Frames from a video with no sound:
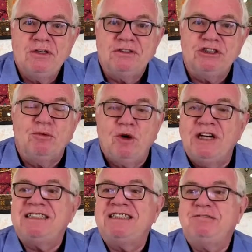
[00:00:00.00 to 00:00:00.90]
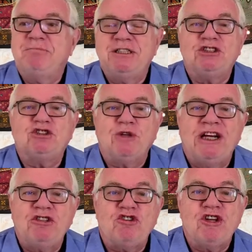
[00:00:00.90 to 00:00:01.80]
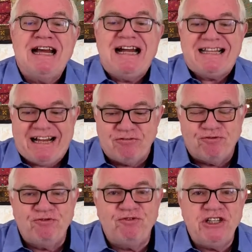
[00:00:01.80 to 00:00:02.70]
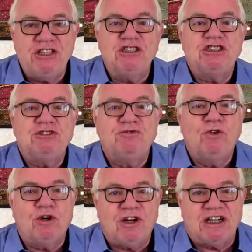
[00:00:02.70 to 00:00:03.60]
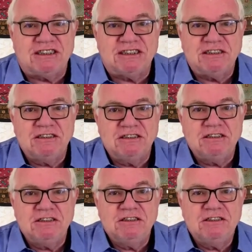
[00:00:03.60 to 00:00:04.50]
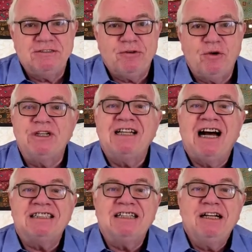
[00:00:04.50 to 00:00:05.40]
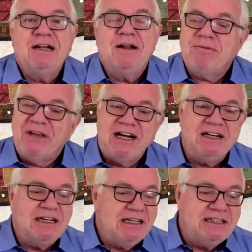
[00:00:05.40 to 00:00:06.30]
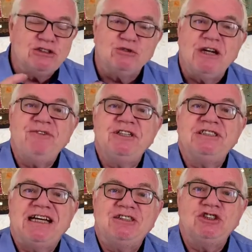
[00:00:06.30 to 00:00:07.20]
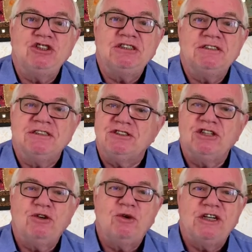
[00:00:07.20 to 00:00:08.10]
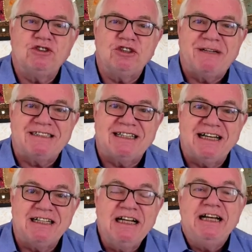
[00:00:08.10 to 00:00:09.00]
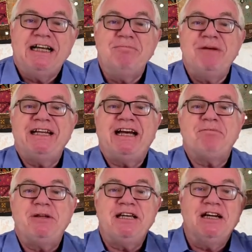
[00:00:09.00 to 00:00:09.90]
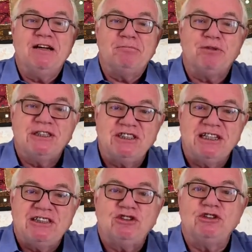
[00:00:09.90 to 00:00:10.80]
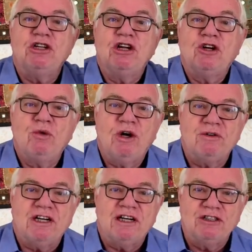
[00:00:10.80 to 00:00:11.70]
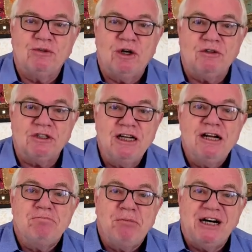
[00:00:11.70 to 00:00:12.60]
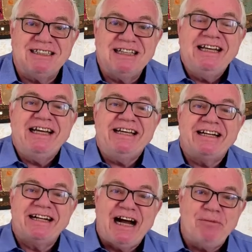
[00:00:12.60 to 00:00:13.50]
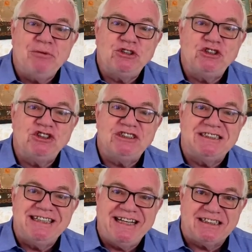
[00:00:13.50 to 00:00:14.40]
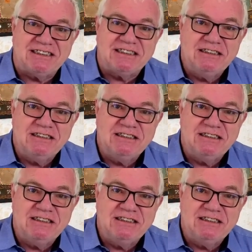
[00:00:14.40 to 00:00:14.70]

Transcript: Do you want an administration that feels for us or not? Now, he's rough in his edges. There's no question about that. He may not be presidential, quote, unquote, but he accomplishes the task.